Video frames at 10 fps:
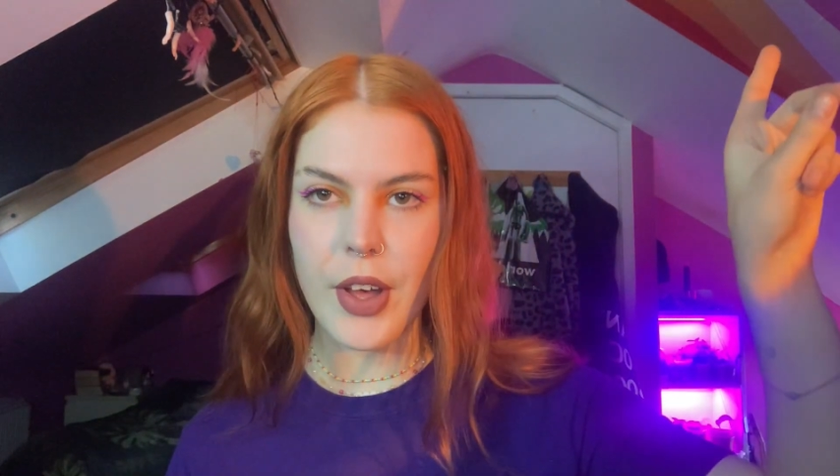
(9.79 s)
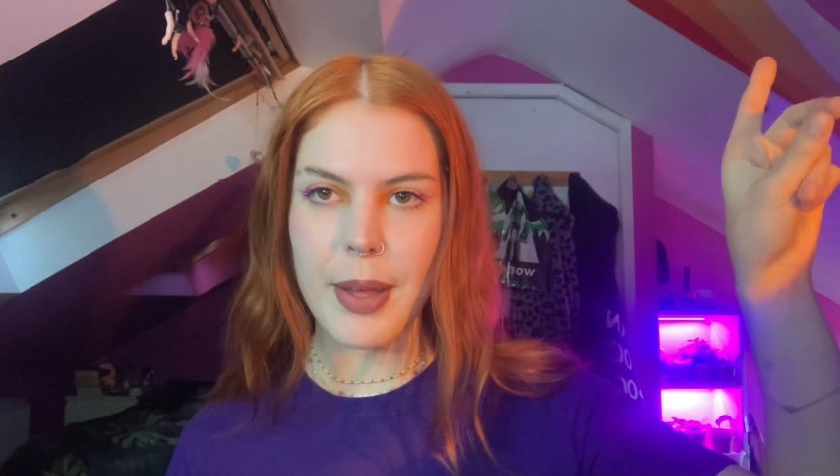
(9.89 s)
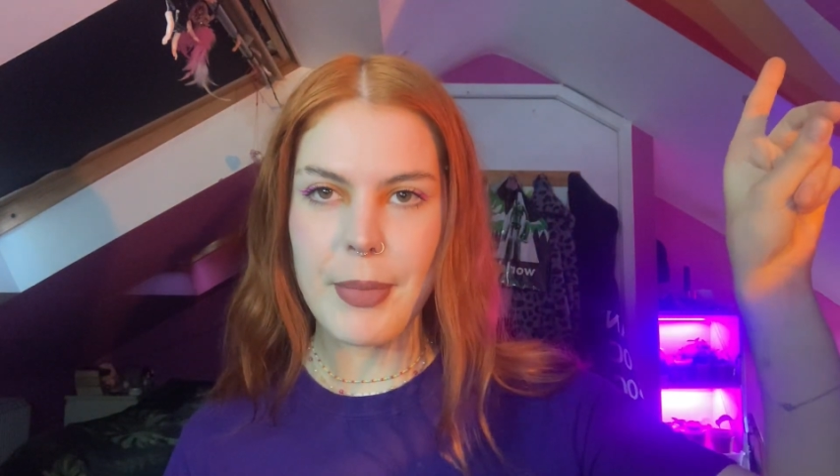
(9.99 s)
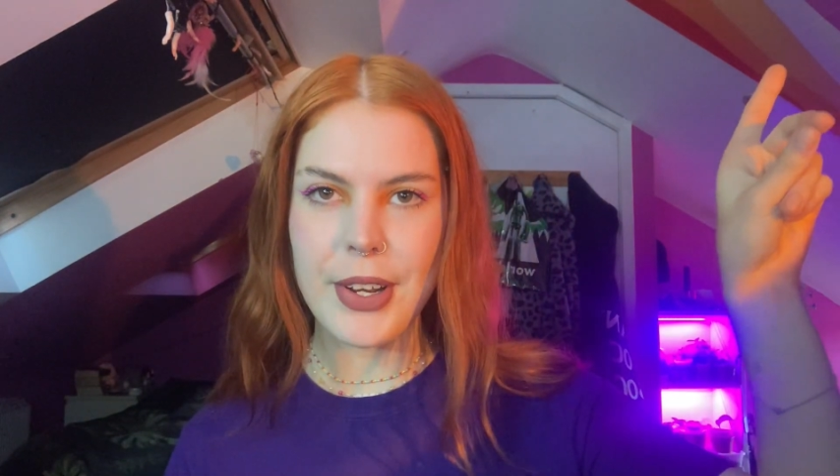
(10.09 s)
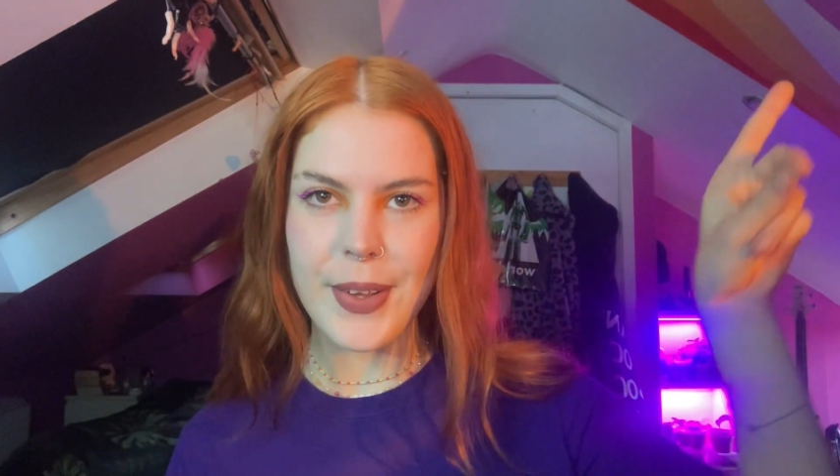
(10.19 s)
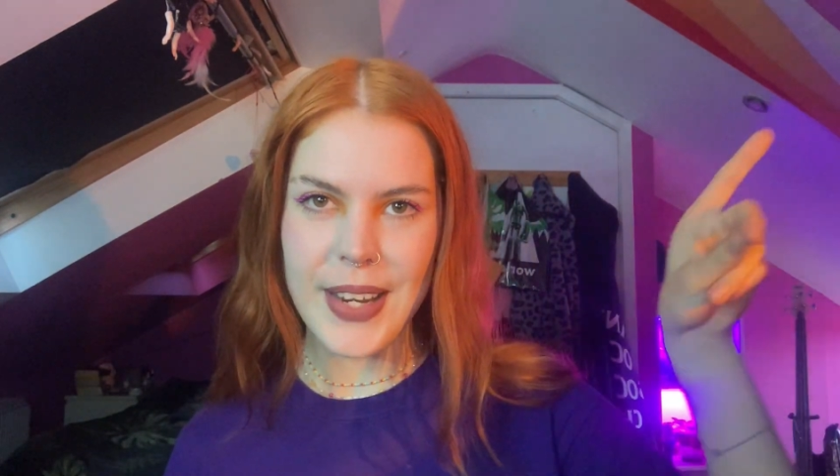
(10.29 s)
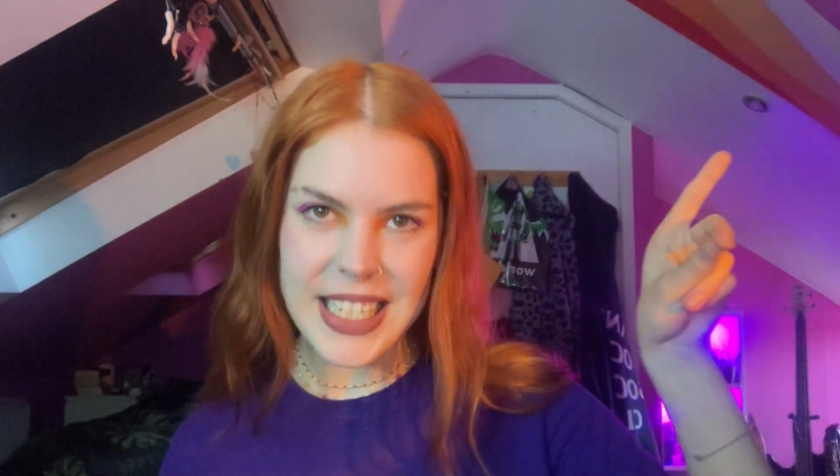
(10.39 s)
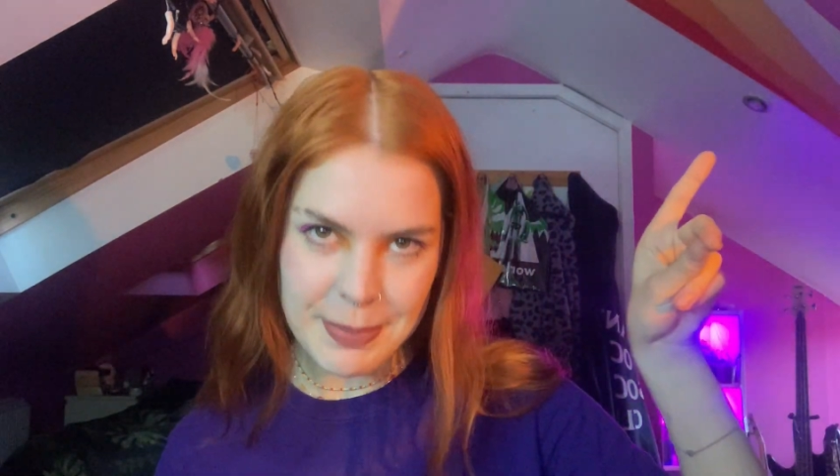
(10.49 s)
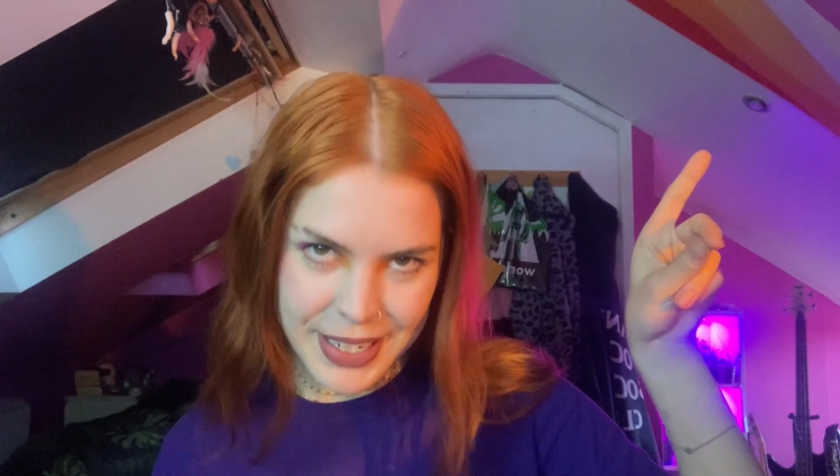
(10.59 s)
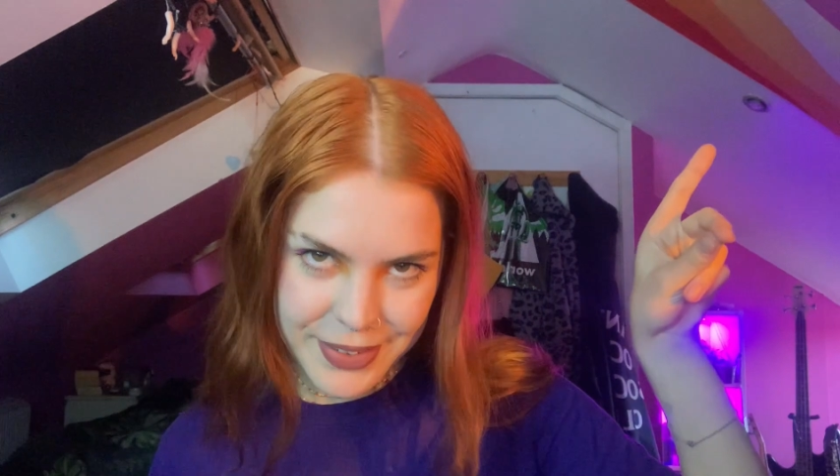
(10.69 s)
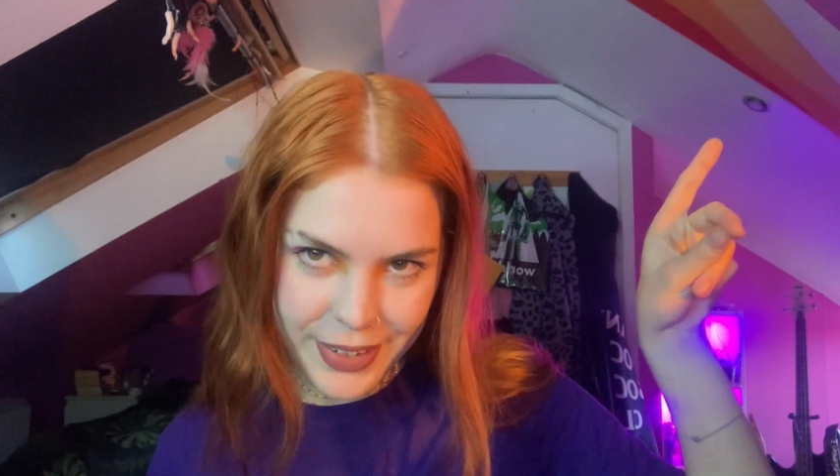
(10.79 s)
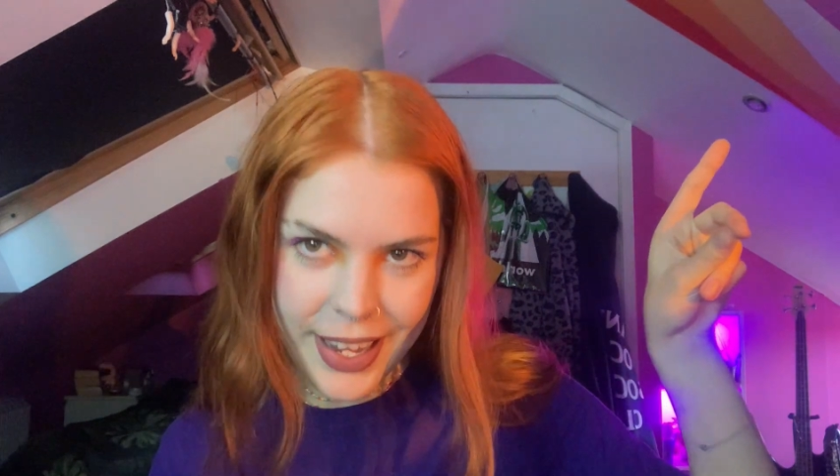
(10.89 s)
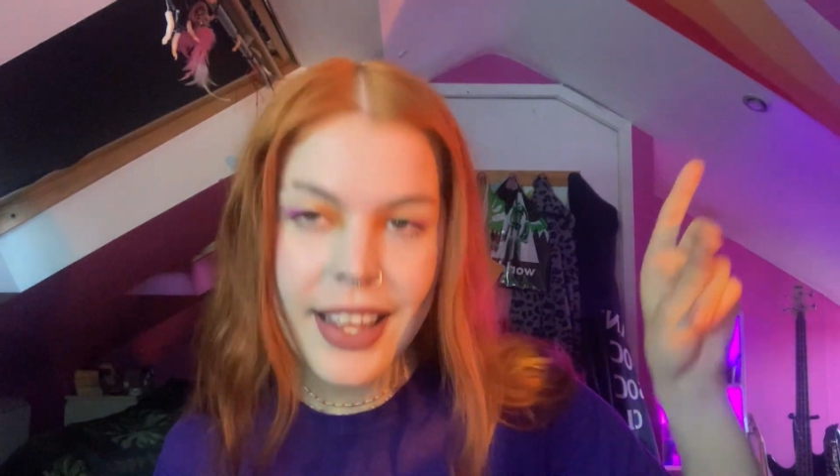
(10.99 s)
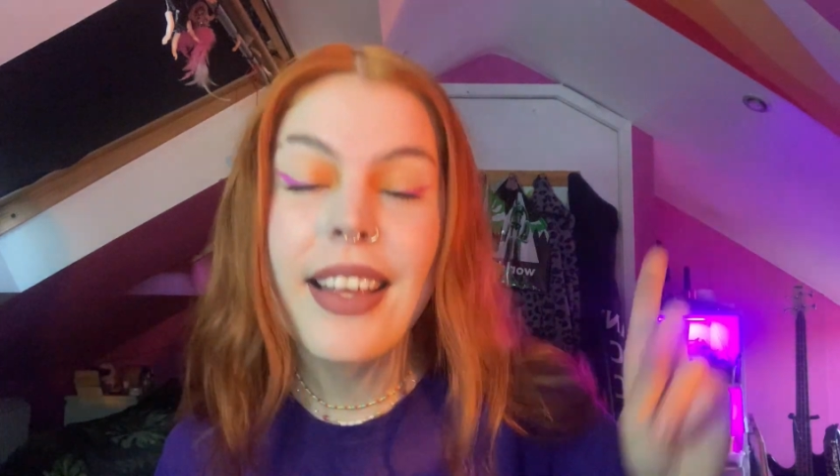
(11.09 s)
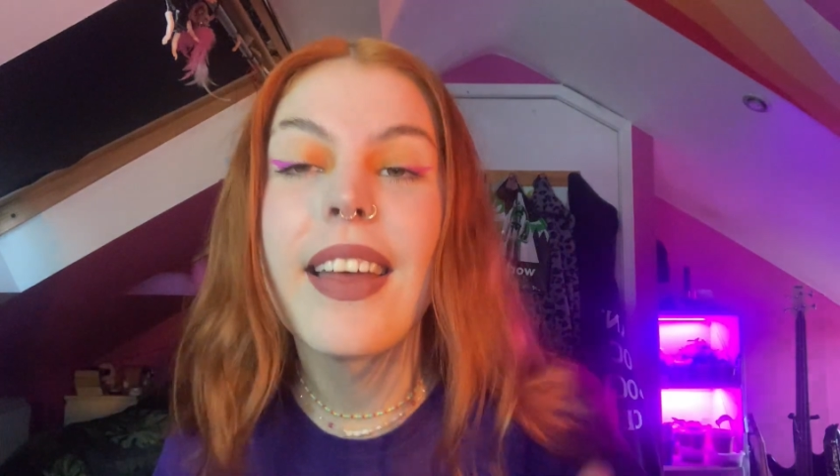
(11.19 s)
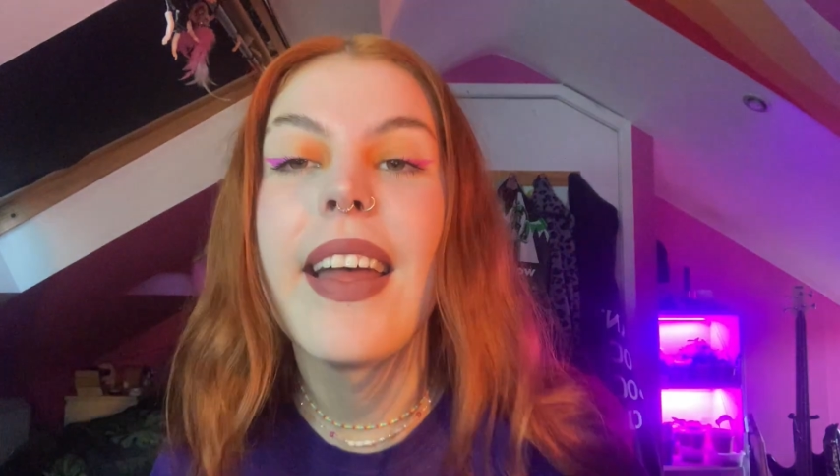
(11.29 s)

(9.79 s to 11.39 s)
got my new lesbian flag